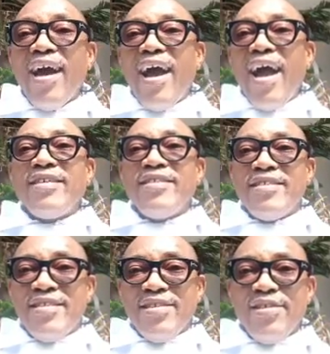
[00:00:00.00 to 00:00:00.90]

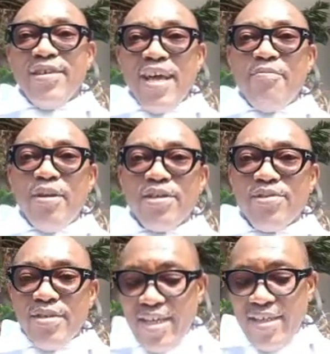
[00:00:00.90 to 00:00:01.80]
And your Life-Buoy
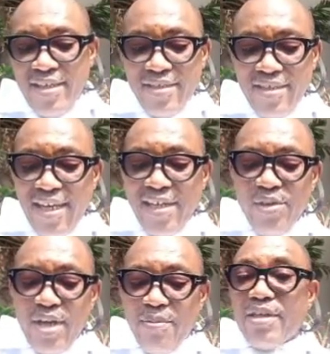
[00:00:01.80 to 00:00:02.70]
today, telling
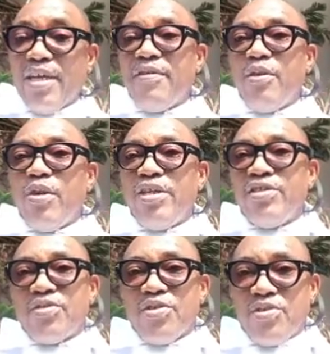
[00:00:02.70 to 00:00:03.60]
you about the ever willing
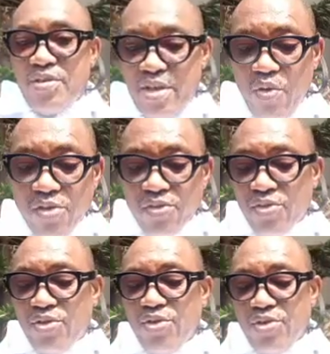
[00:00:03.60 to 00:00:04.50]
Jesus today,
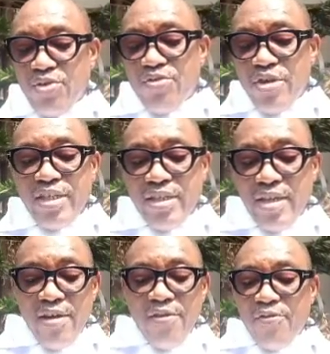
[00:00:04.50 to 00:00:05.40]
wants you to read
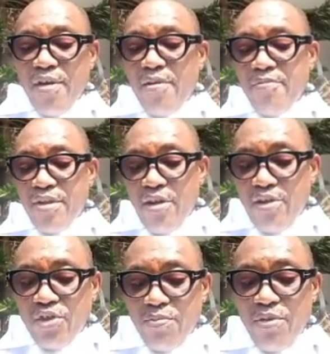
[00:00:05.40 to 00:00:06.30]
from the
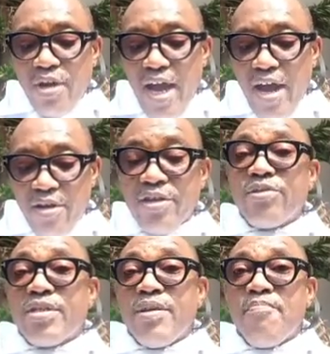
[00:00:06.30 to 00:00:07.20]
Gospel according
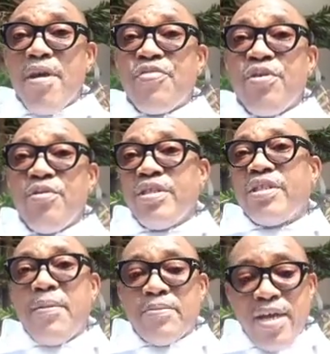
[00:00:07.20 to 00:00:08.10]
to St. Matthew in
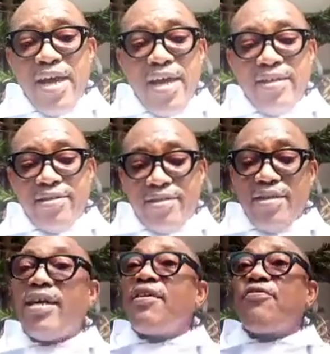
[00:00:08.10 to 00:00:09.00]
chapter 8.
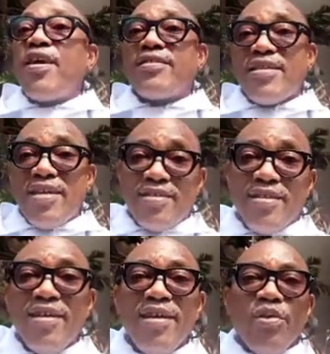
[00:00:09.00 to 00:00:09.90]
And if you are set,
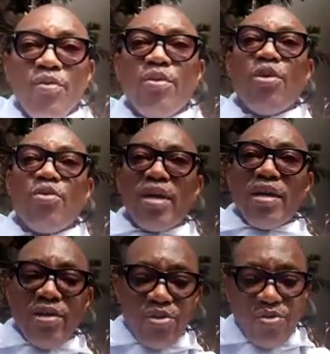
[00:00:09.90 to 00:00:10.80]
you go
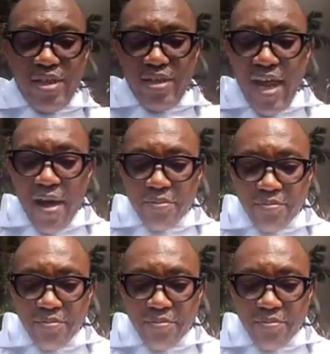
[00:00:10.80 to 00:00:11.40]
quickly to read now.